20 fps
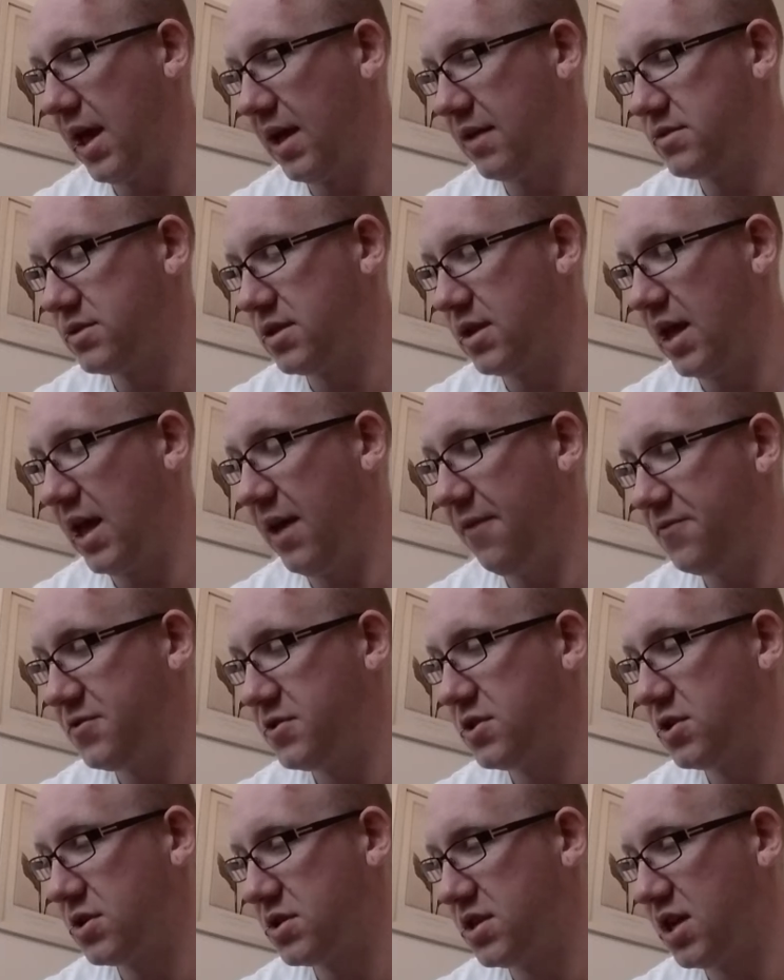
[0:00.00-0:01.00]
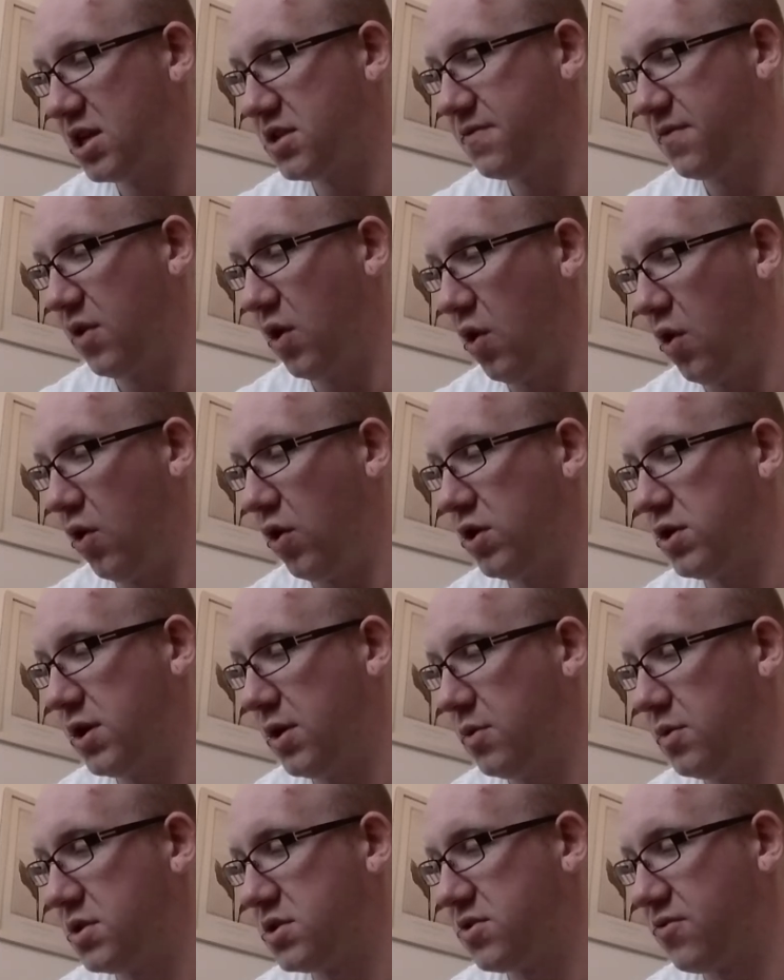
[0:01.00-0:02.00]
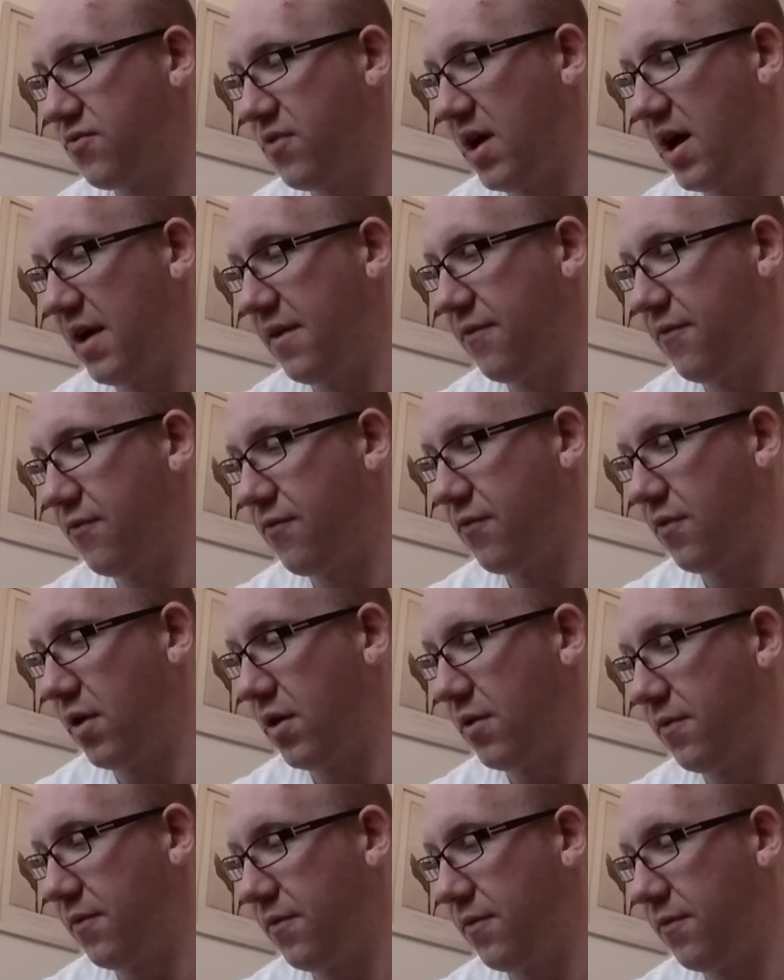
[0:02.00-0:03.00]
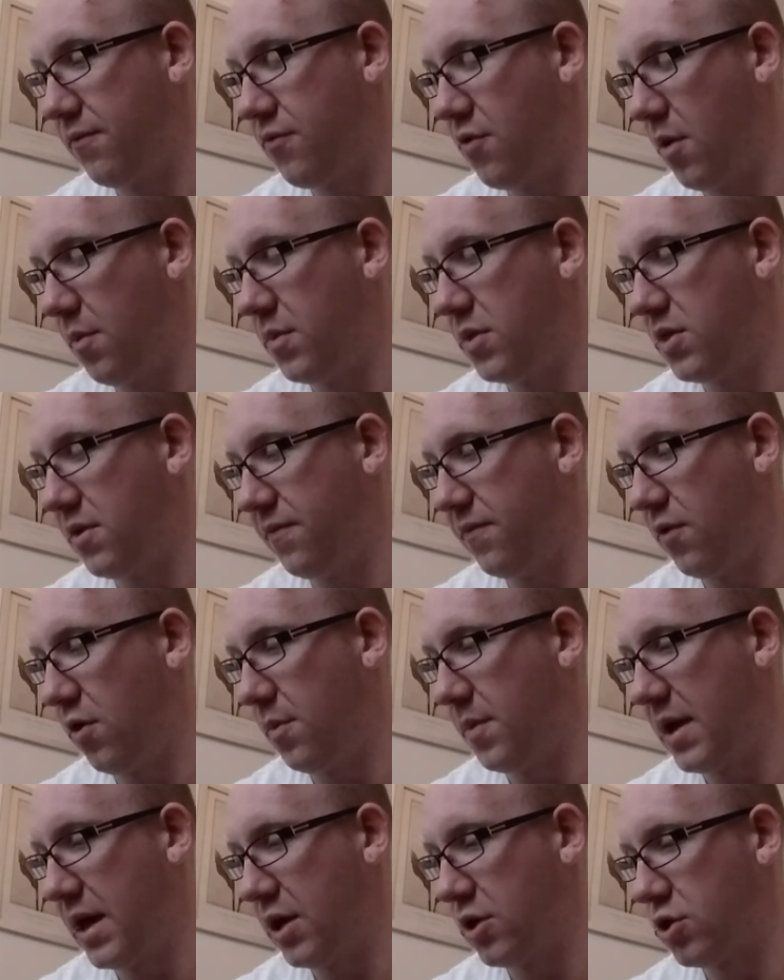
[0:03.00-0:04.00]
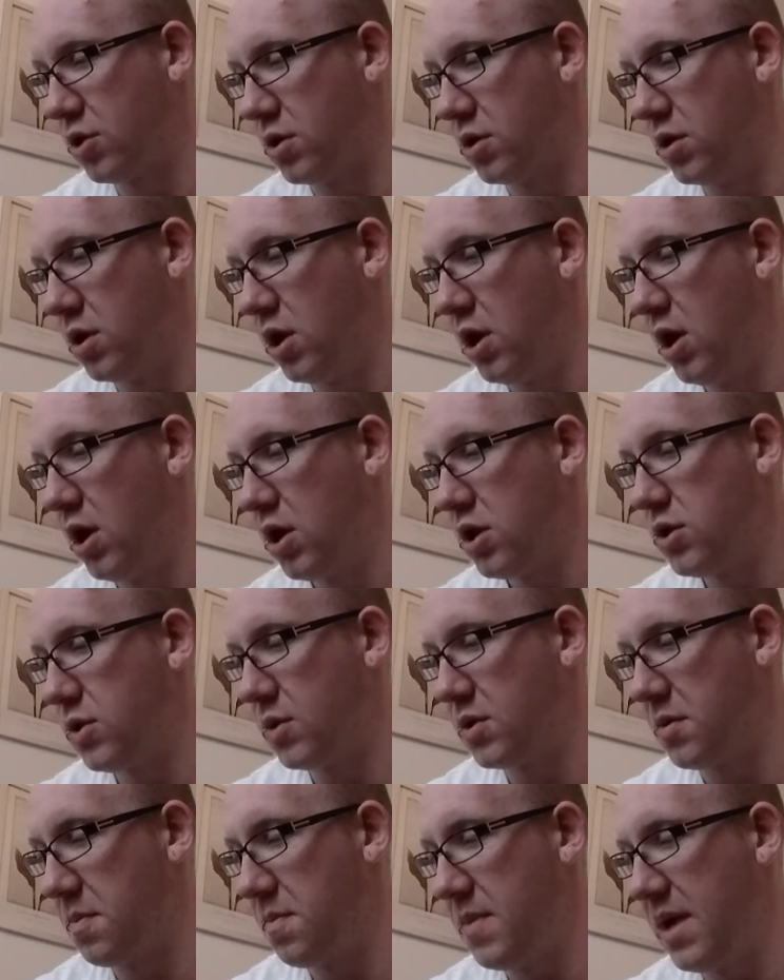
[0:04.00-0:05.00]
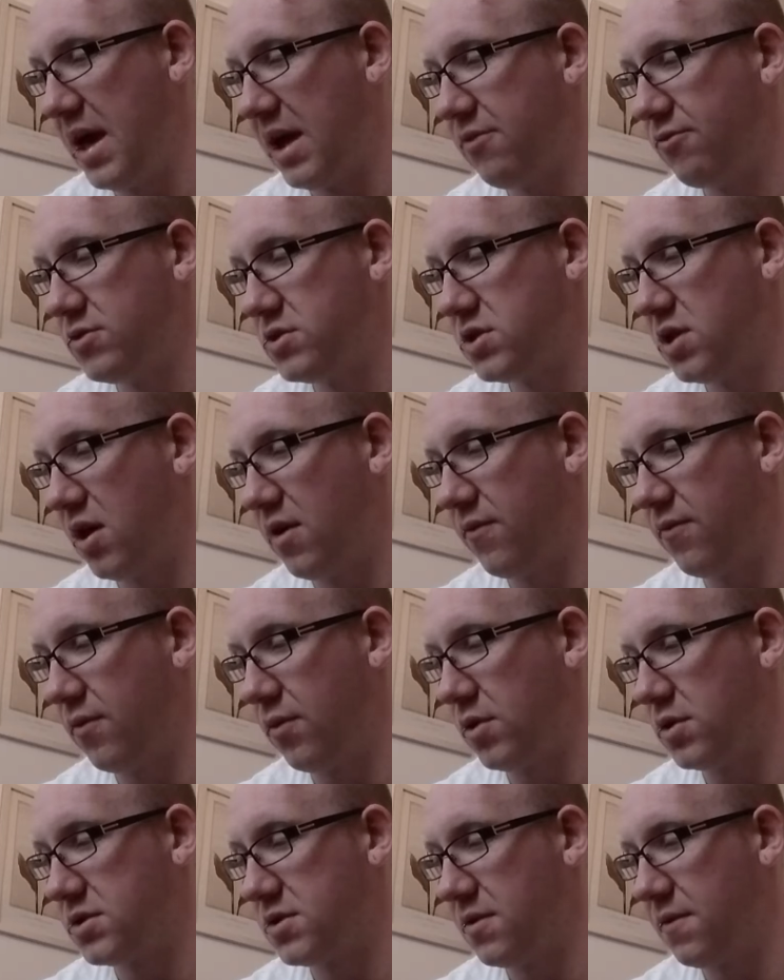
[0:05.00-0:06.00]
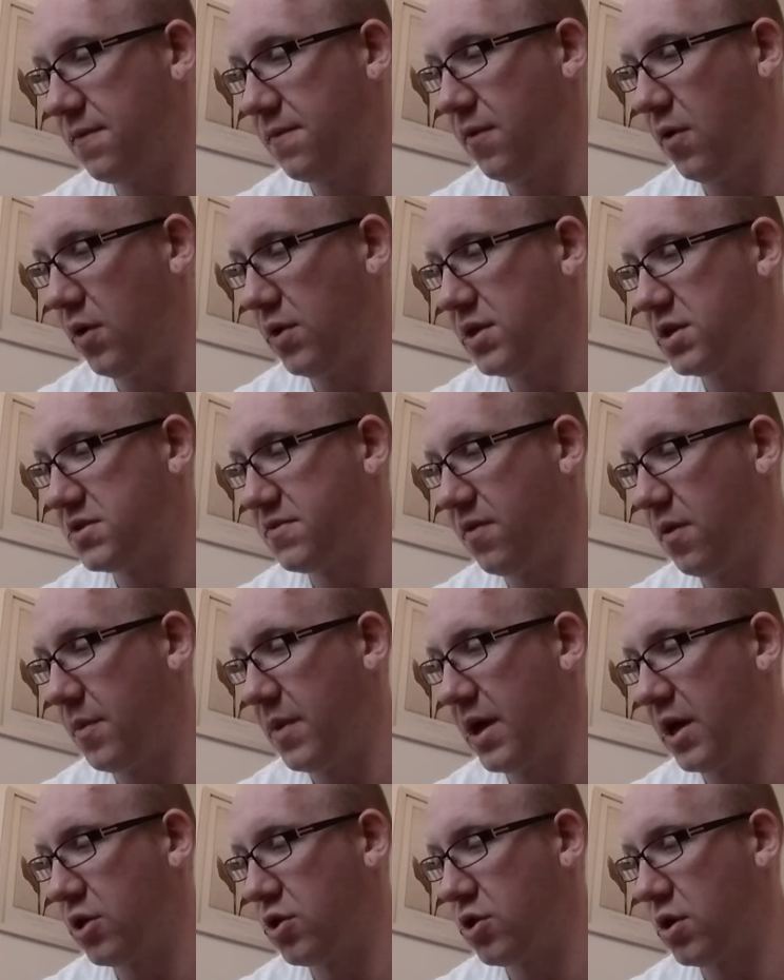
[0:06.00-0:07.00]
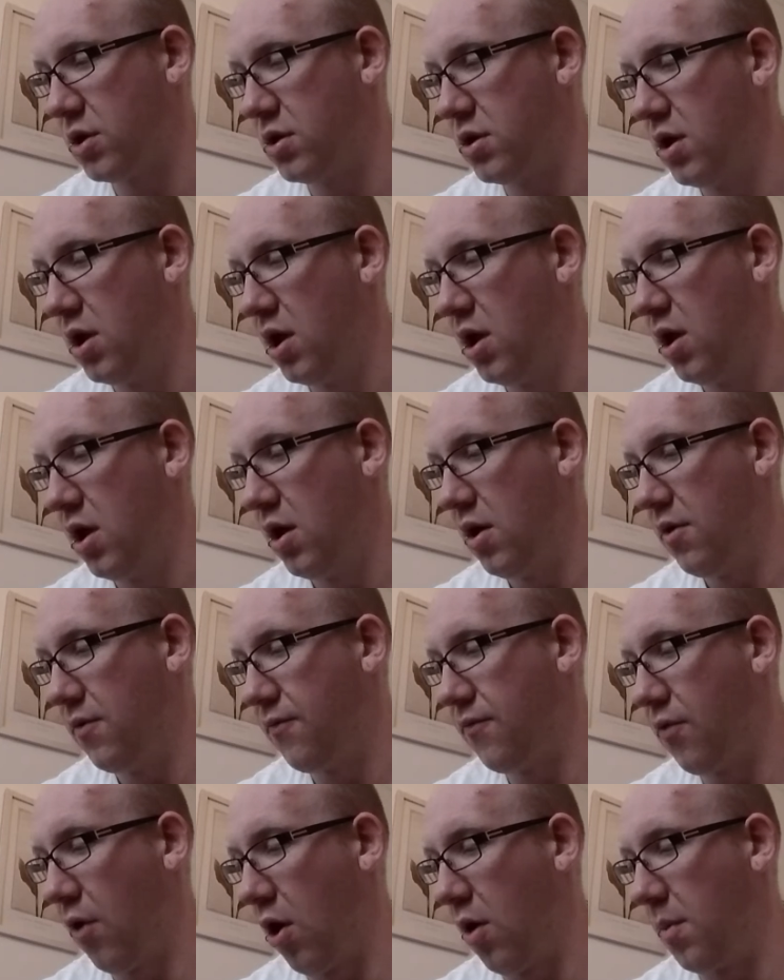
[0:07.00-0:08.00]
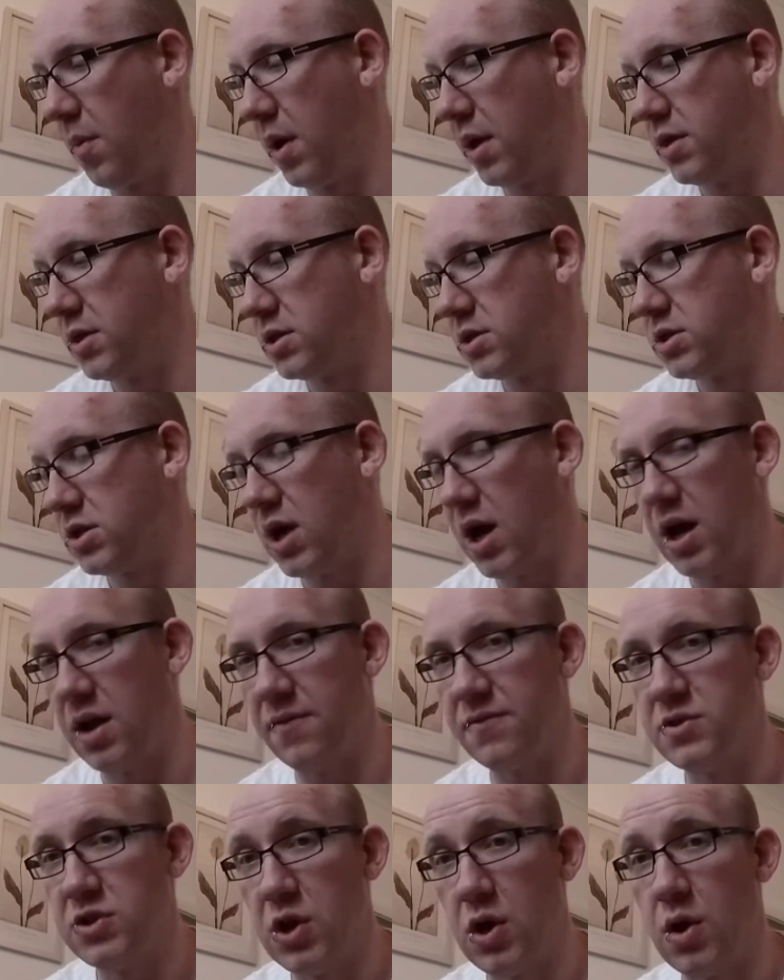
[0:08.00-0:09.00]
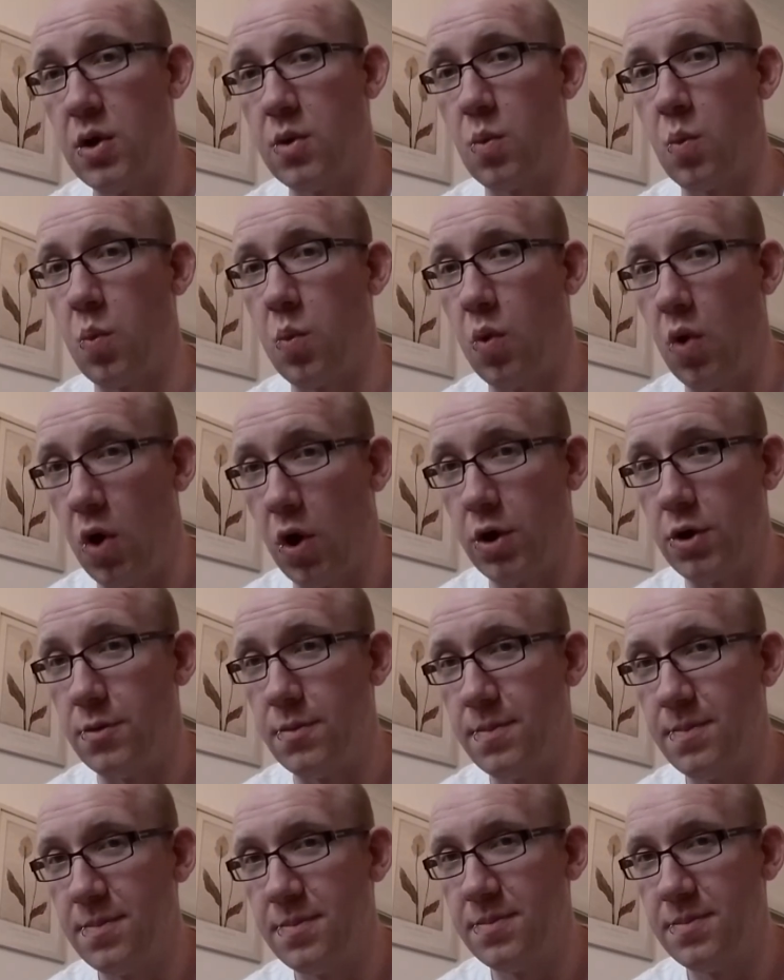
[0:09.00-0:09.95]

If successful, all units arrive from the formation. You can make reserve rolls for this formation from the start of turn 1.